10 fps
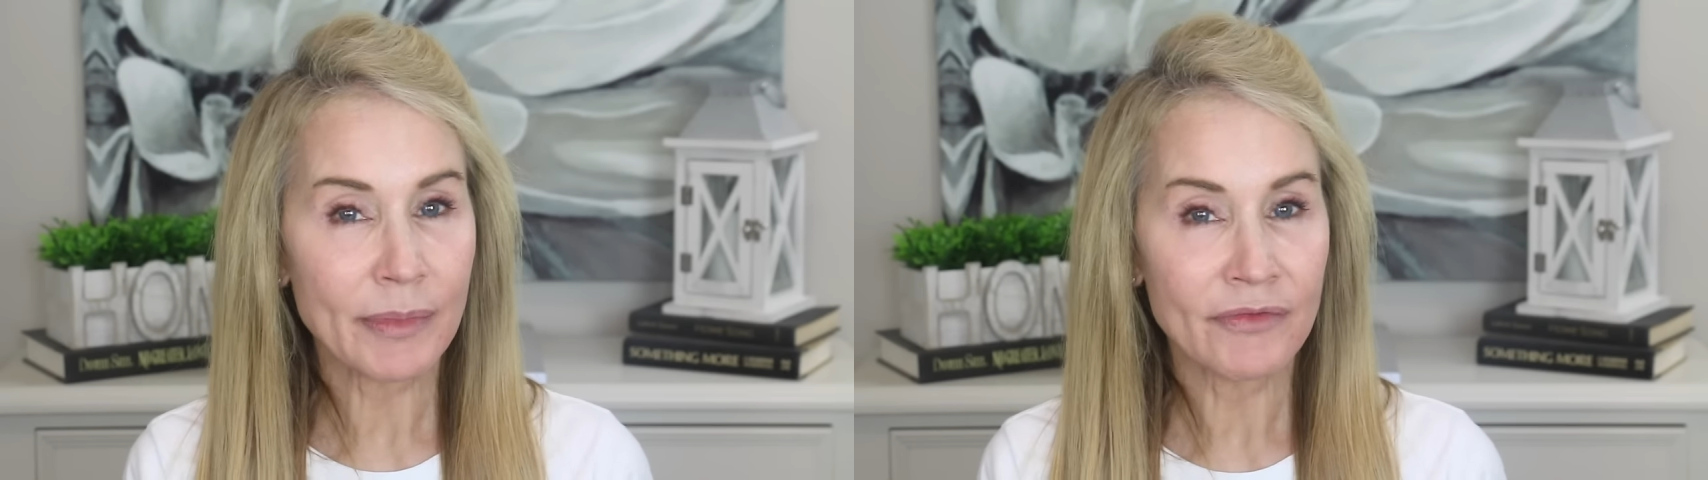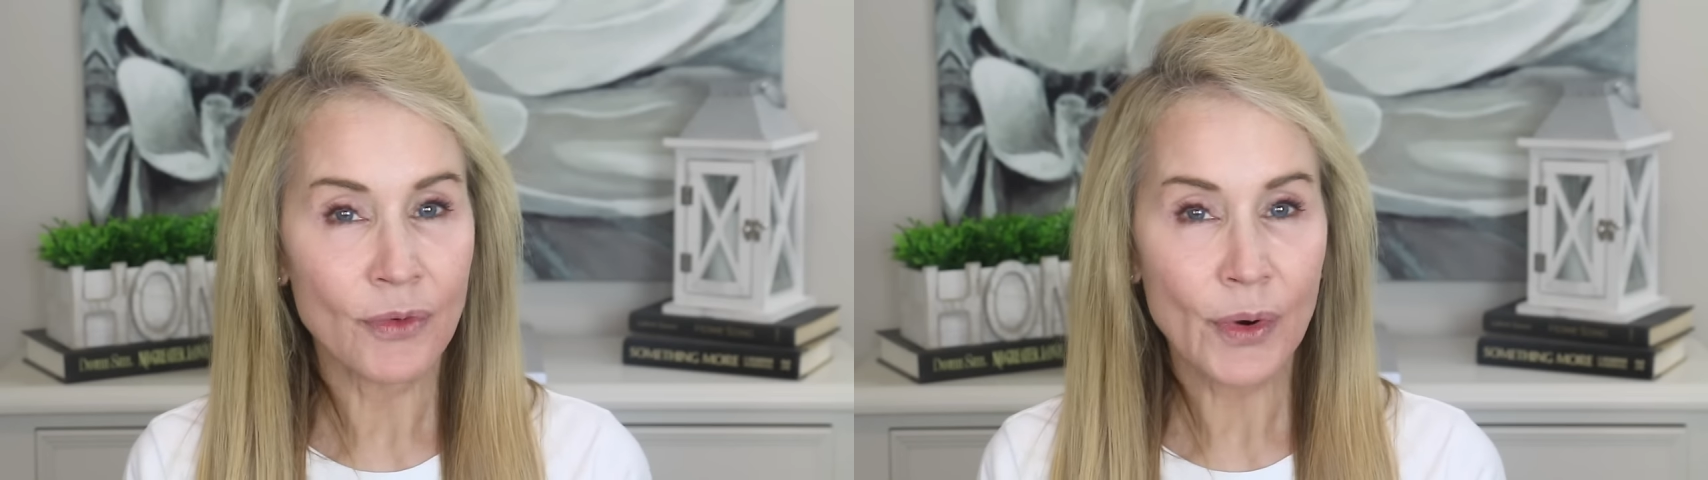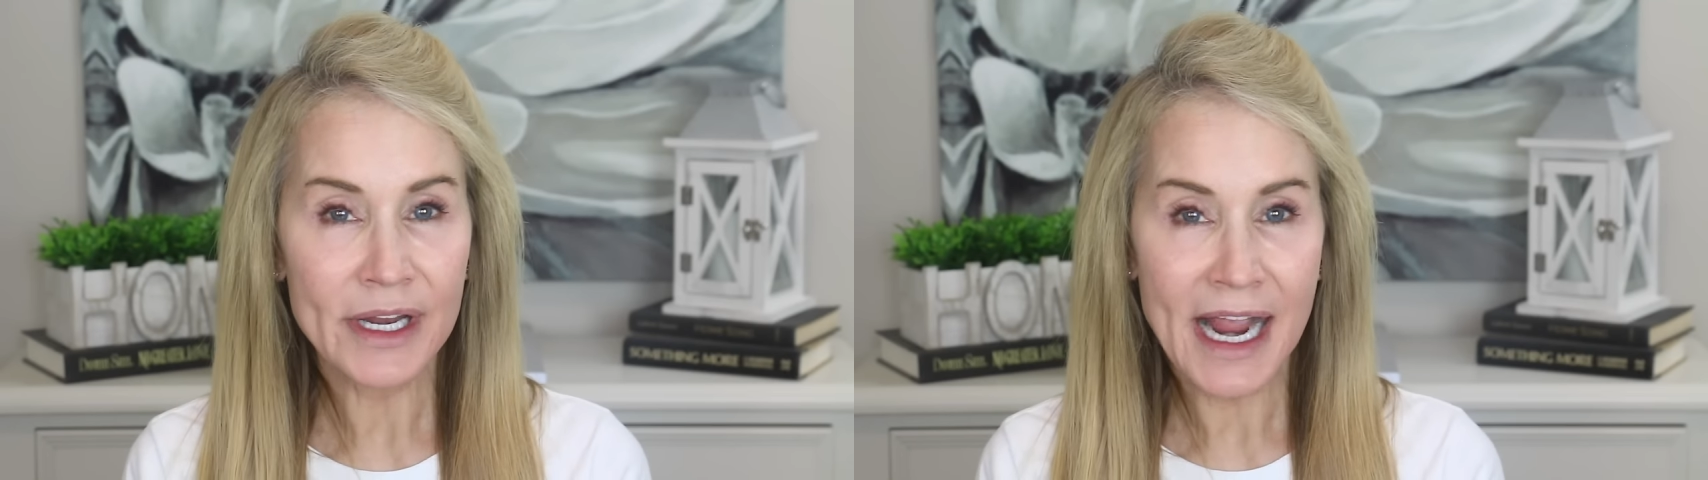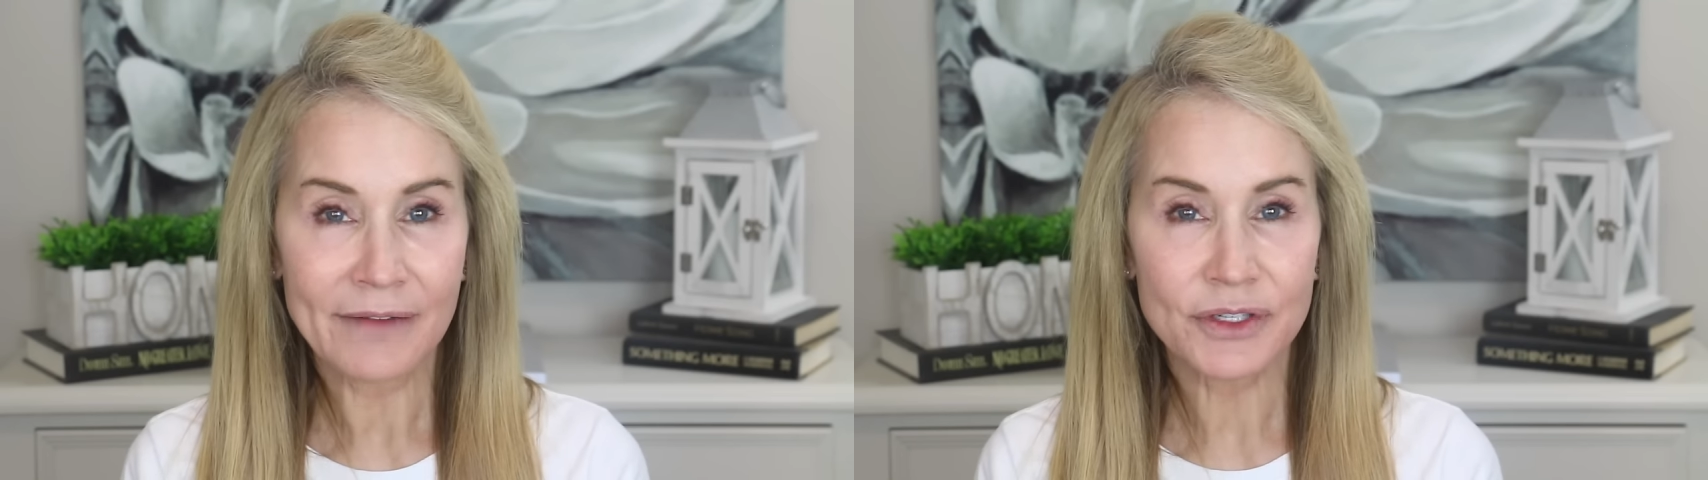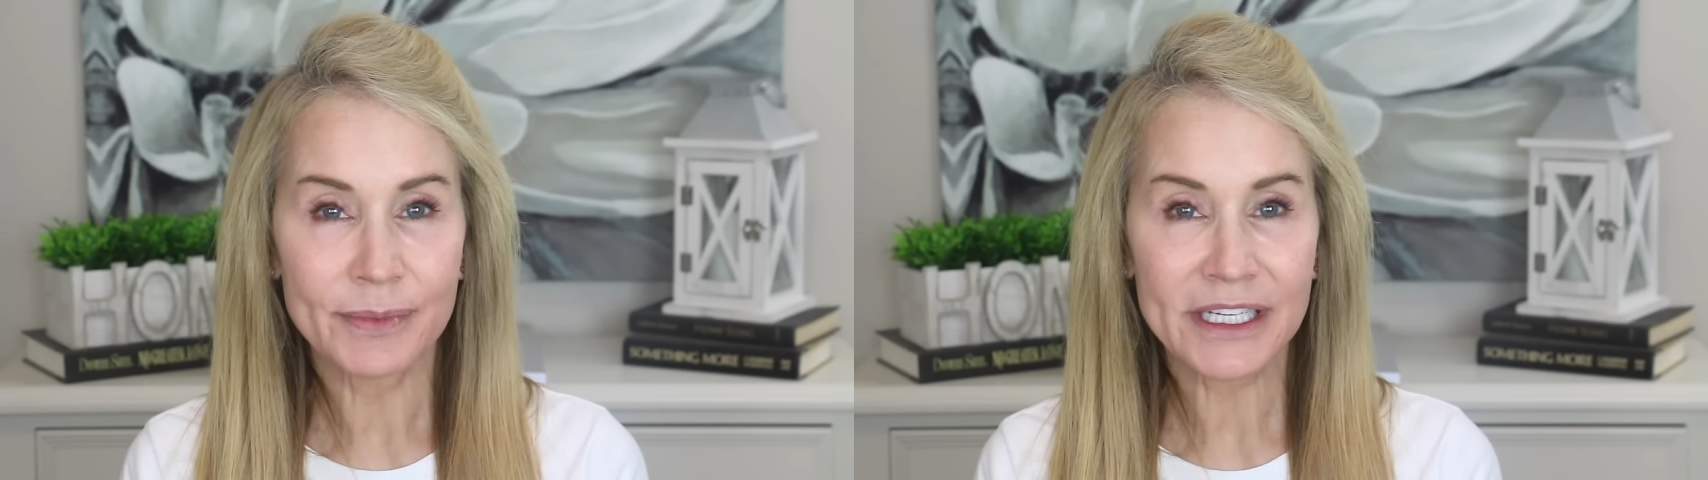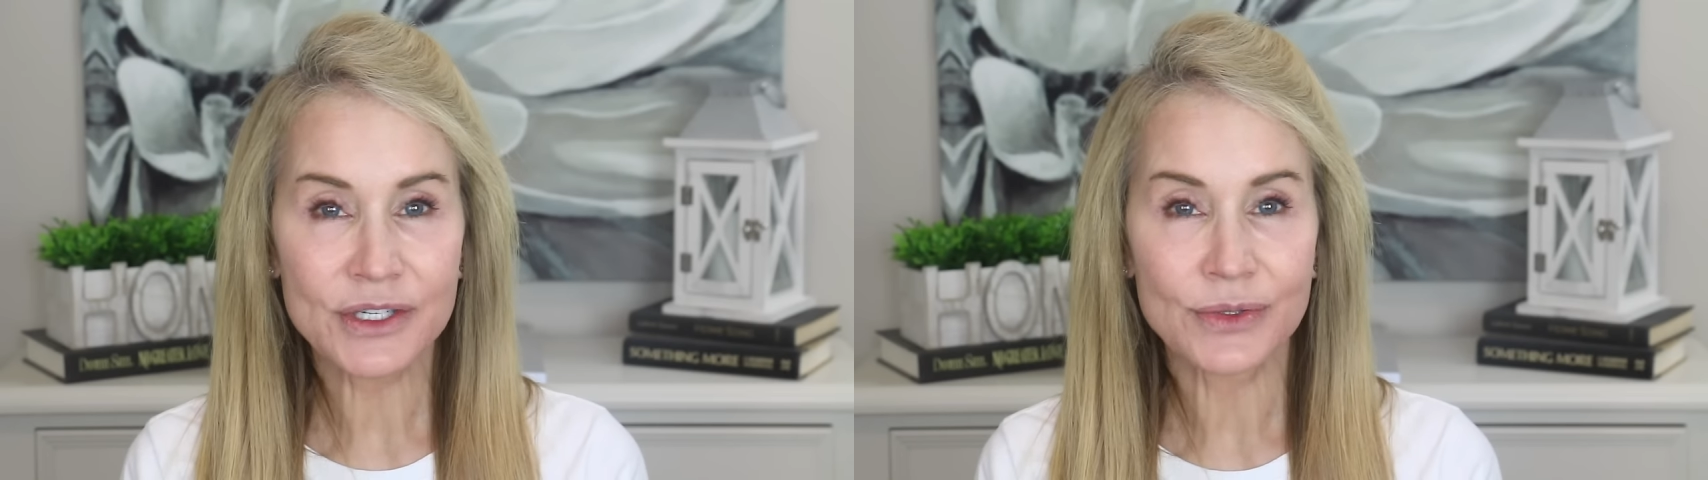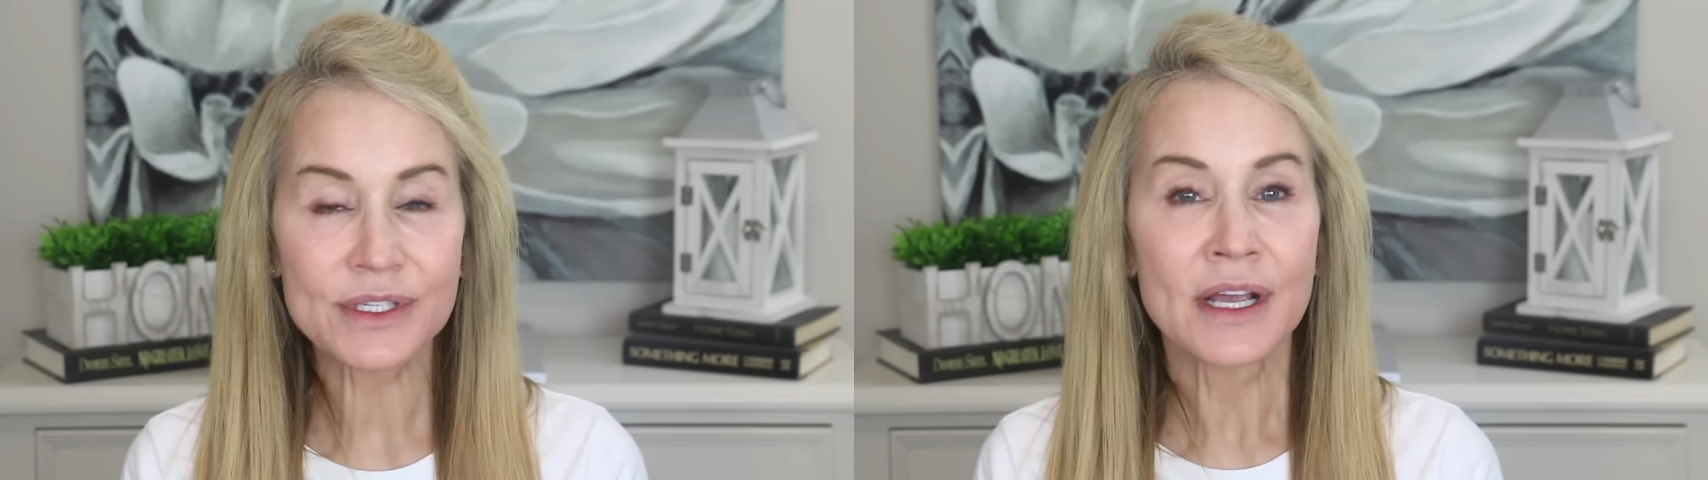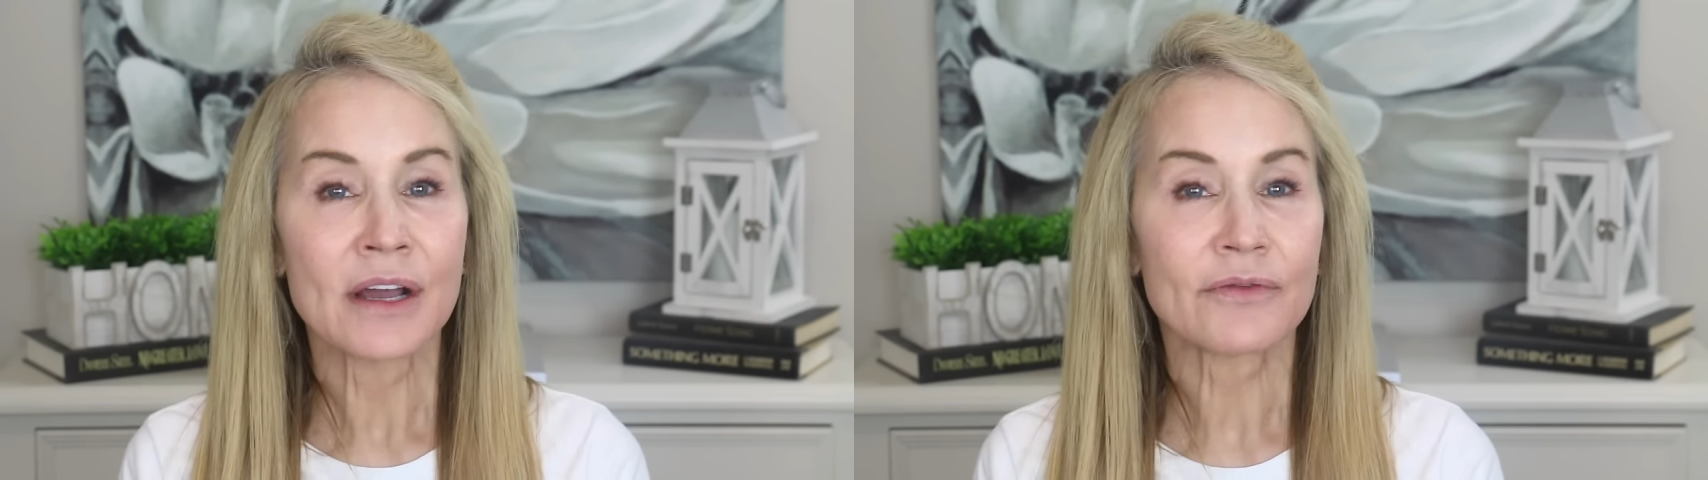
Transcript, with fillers: before and after pictures